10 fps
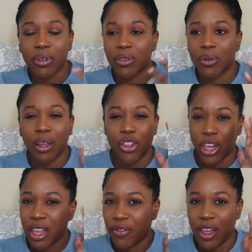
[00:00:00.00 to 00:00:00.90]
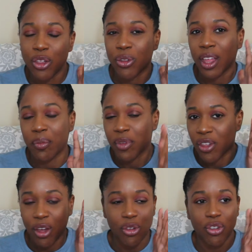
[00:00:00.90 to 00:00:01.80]
It's a Jade facial like
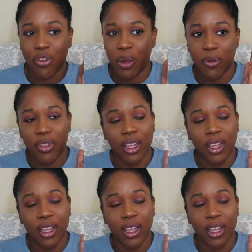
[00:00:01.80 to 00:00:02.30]
massage scraper